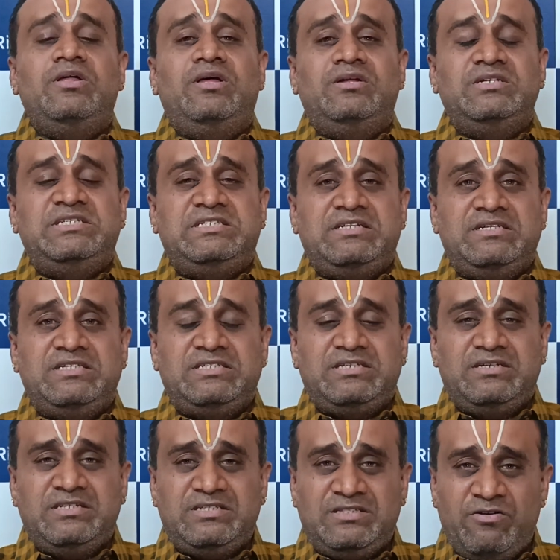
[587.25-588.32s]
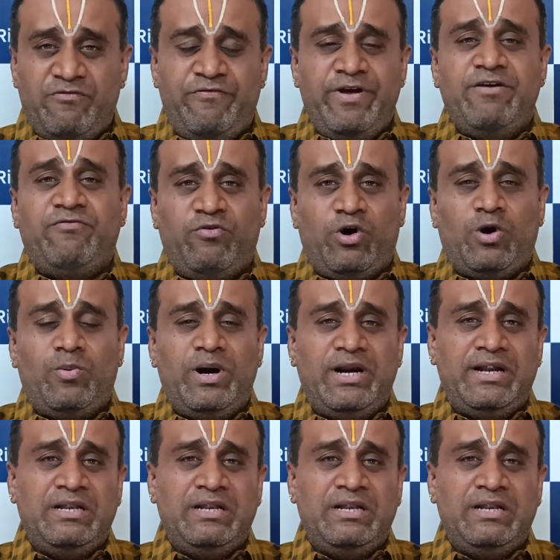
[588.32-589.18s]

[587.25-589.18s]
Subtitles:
is the way forward.